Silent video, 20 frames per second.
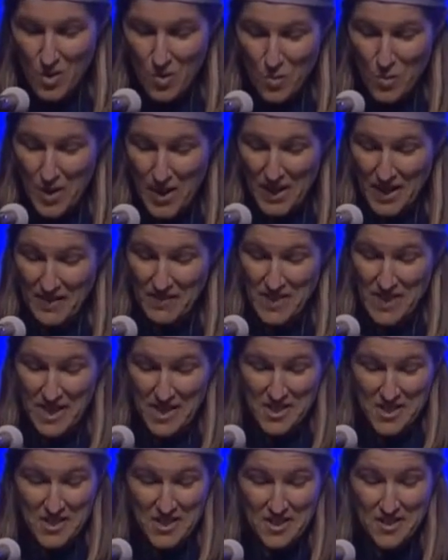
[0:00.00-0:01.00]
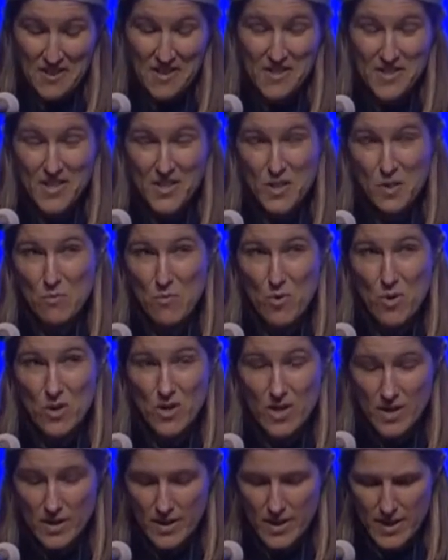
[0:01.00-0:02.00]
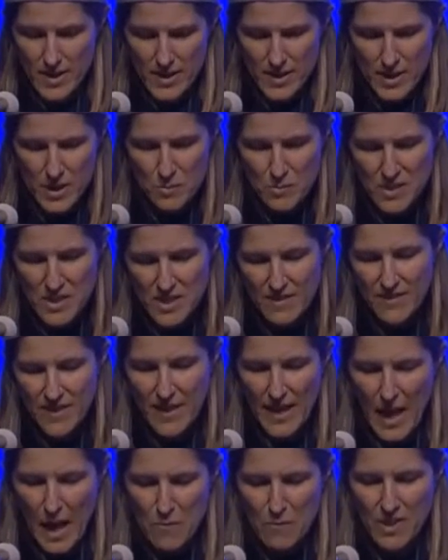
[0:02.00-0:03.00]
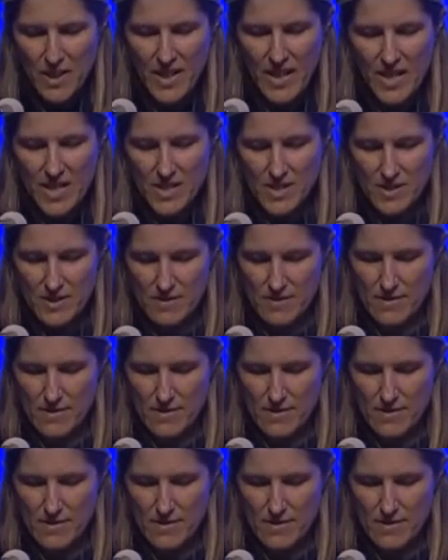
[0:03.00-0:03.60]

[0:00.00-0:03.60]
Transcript: What I give the engineers is a more specific application